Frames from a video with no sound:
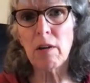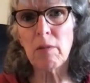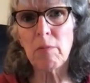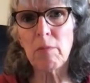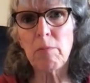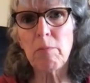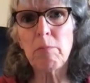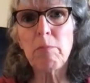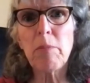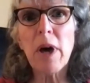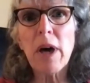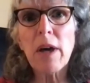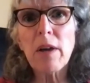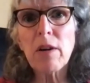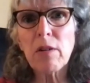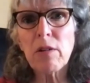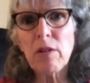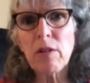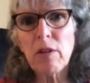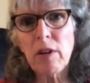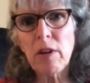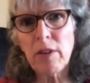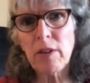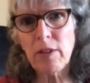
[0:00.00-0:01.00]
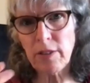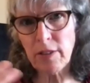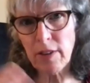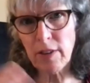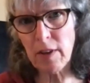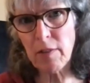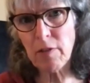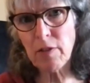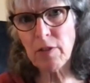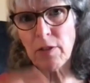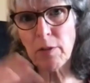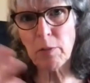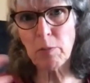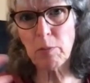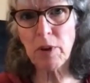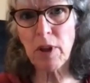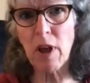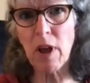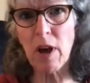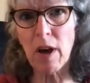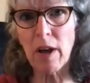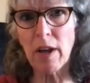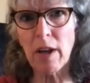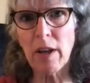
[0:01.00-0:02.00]
better safe
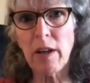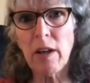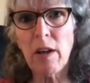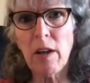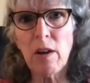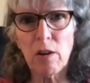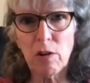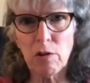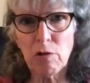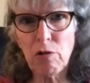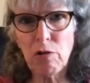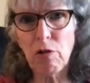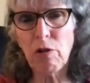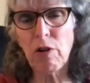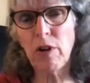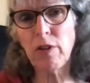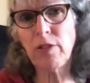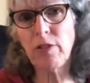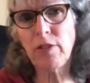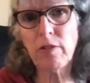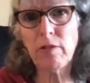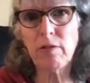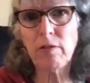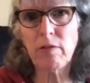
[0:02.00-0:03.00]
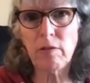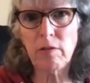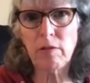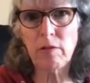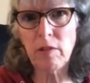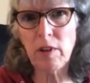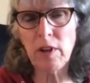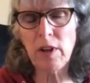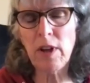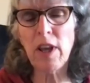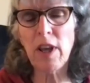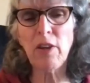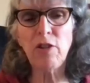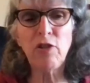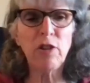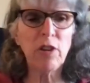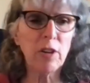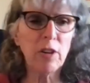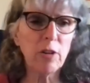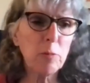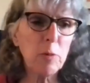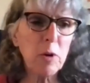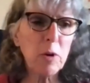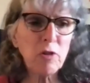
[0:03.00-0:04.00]
supply across the nation,
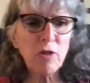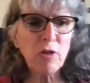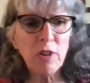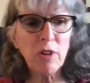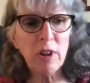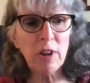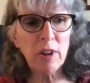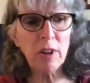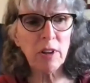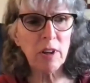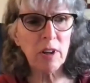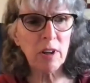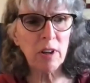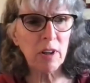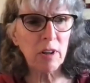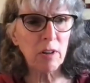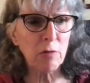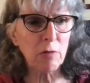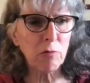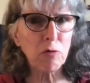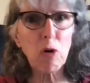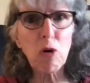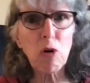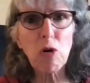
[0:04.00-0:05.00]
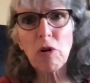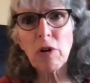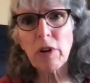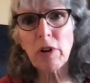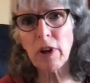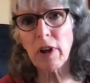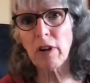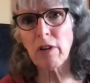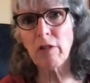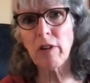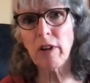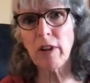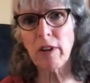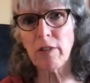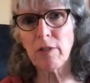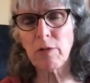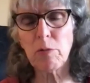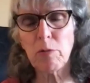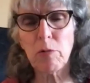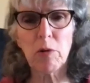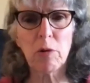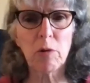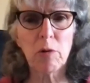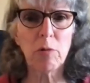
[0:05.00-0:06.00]
especially in rural areas
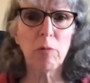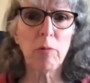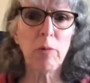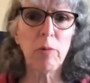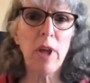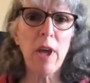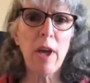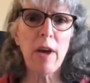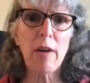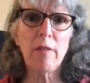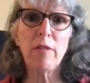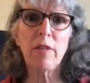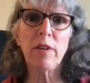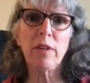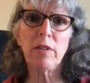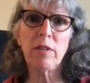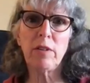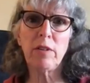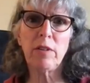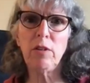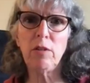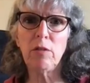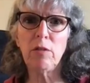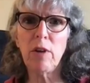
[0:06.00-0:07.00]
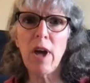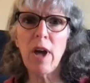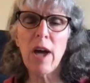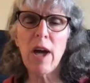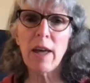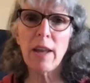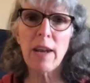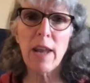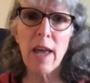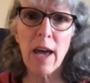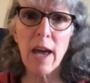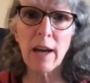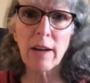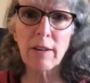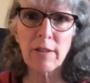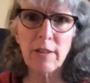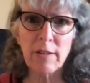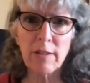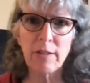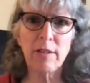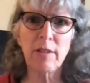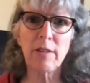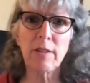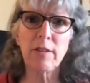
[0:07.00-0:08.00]
where we haven't, had
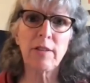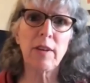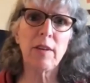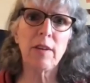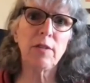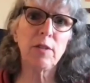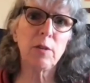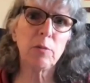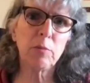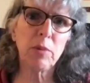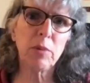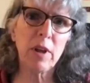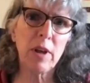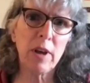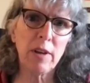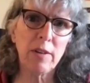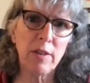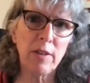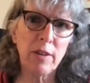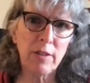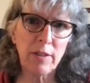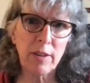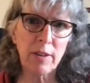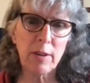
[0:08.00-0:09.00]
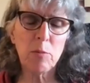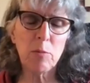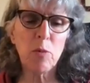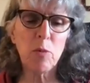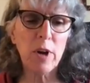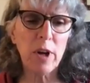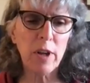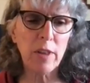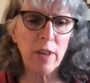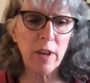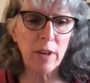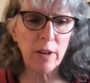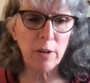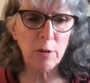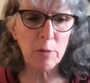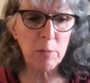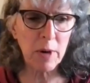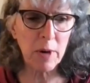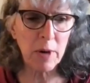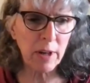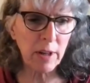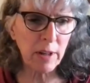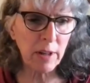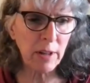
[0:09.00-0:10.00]
access to safe supply in the same way that you
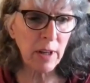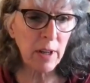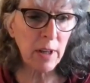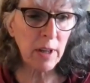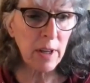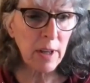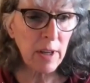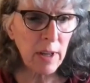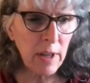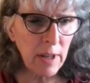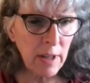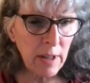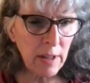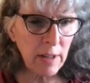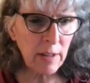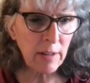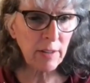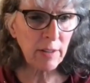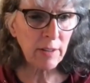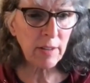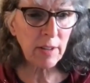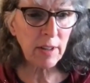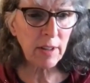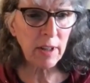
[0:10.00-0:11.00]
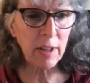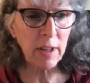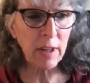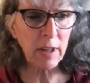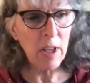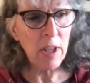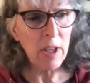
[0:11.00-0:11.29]
might in a city.